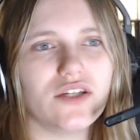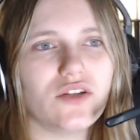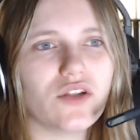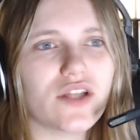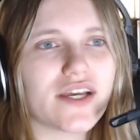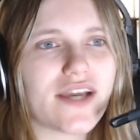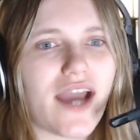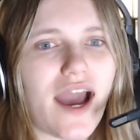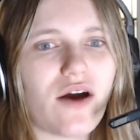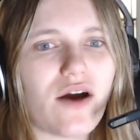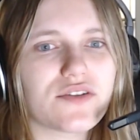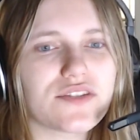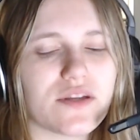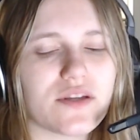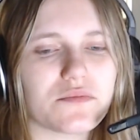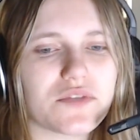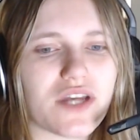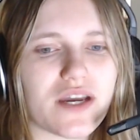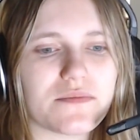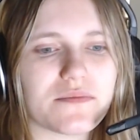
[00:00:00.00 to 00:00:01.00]
You know, like how
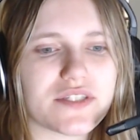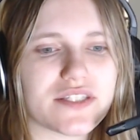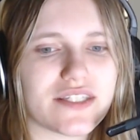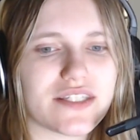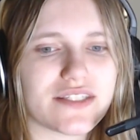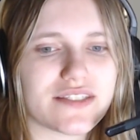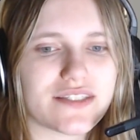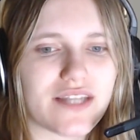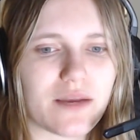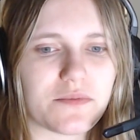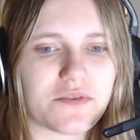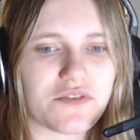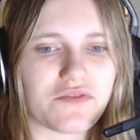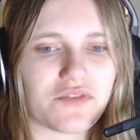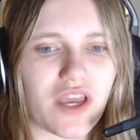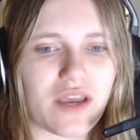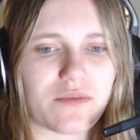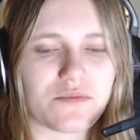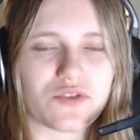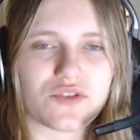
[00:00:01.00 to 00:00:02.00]
sometimes in these types
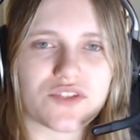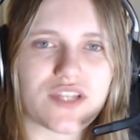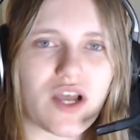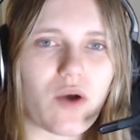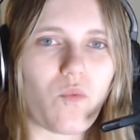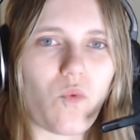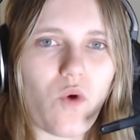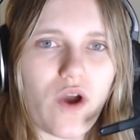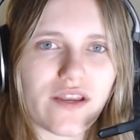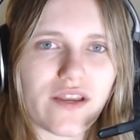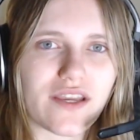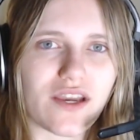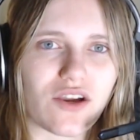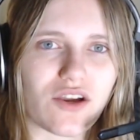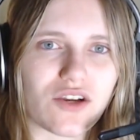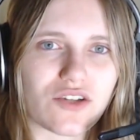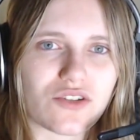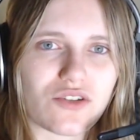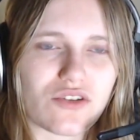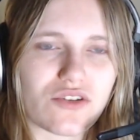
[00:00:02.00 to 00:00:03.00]
of games there's that one
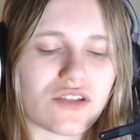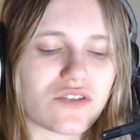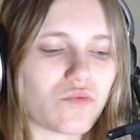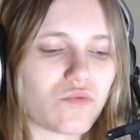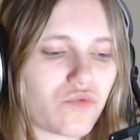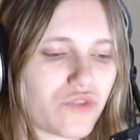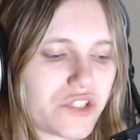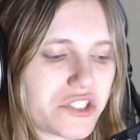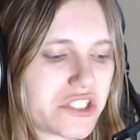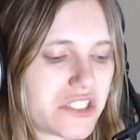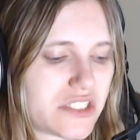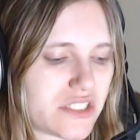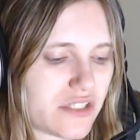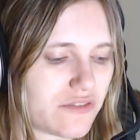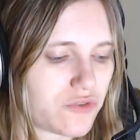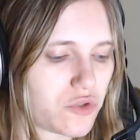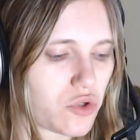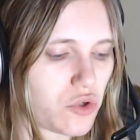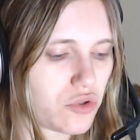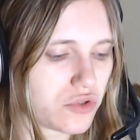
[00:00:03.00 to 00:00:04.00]
character that's really
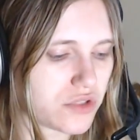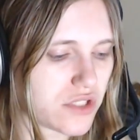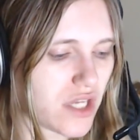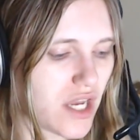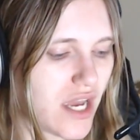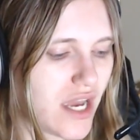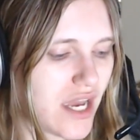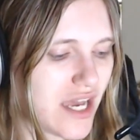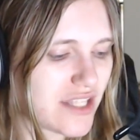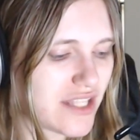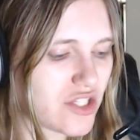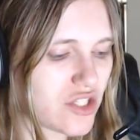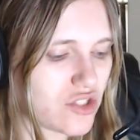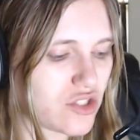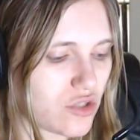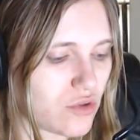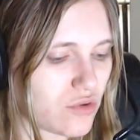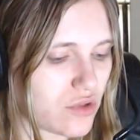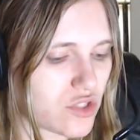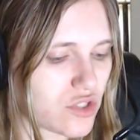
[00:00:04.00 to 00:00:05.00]
difficult to
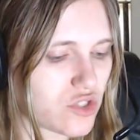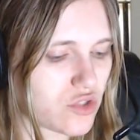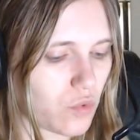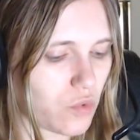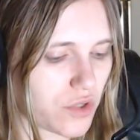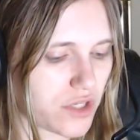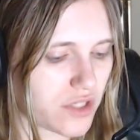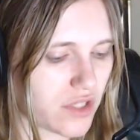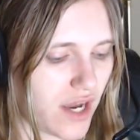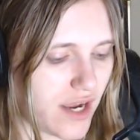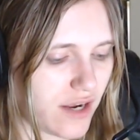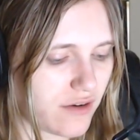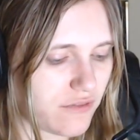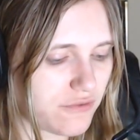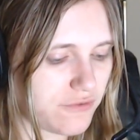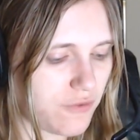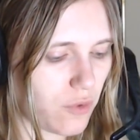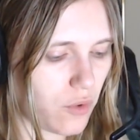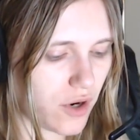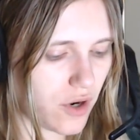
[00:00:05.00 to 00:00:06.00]
do the
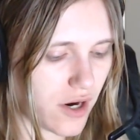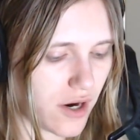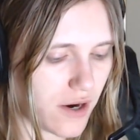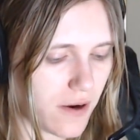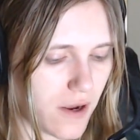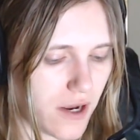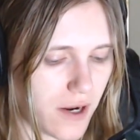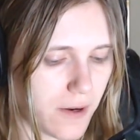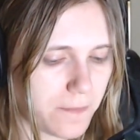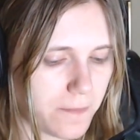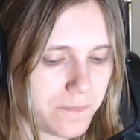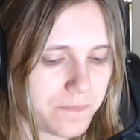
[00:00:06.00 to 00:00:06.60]
storyline for?